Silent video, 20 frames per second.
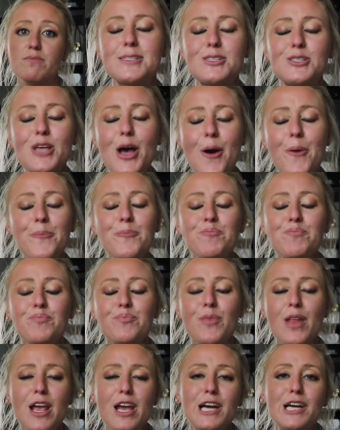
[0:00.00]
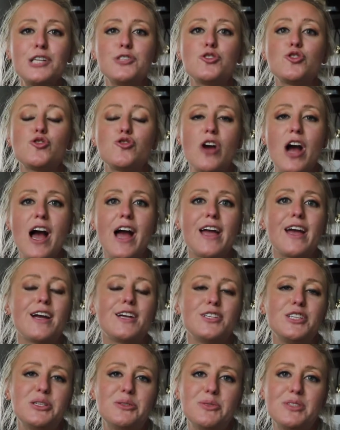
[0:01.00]
So try
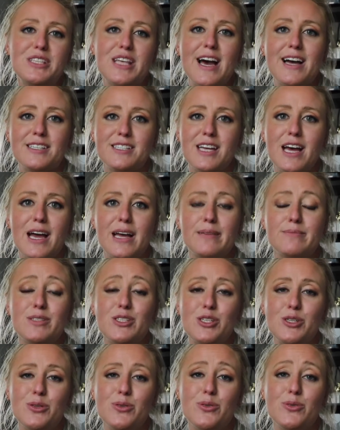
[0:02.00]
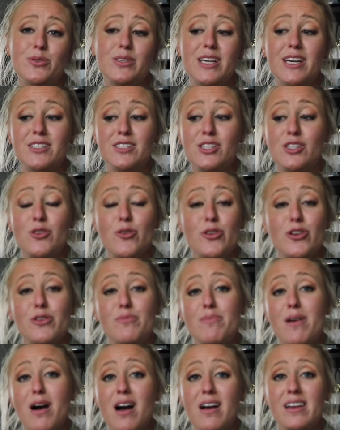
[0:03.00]
and use that time to get to know your
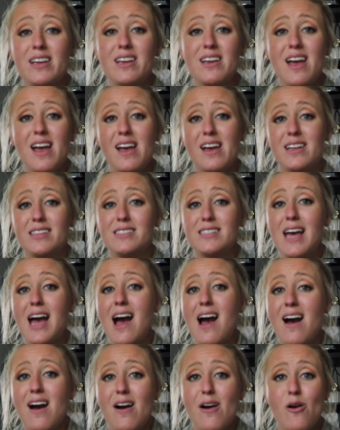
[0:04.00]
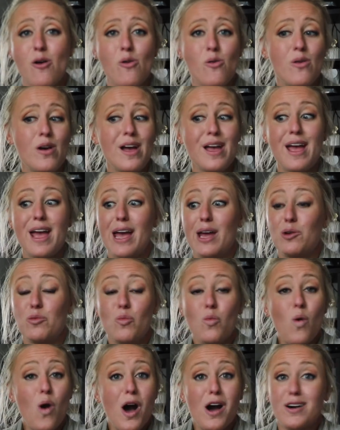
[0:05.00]
body and how
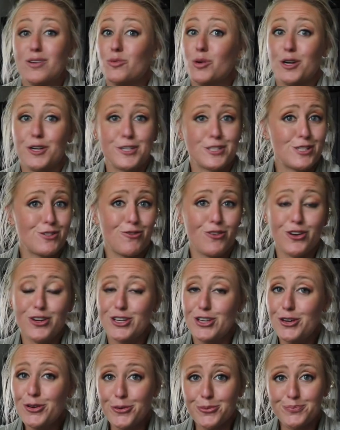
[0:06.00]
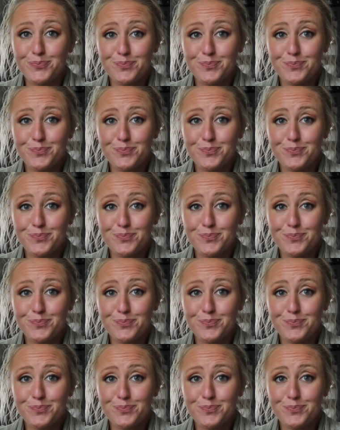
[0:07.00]
and what works for you.